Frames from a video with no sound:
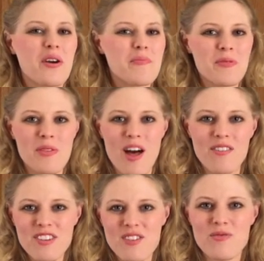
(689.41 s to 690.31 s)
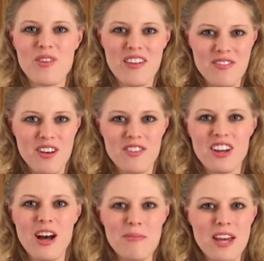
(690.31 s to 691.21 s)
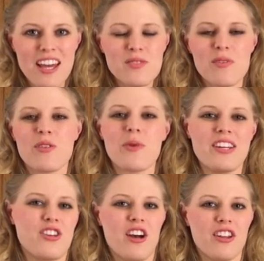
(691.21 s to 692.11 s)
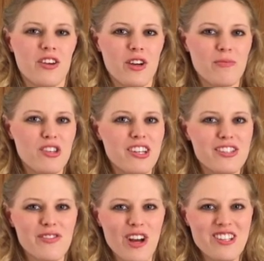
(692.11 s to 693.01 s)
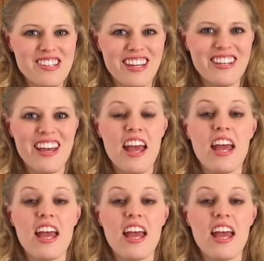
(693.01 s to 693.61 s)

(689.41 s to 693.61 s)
hope you loved the red velvet cupcakes with the white chocolate cream cheese frosting.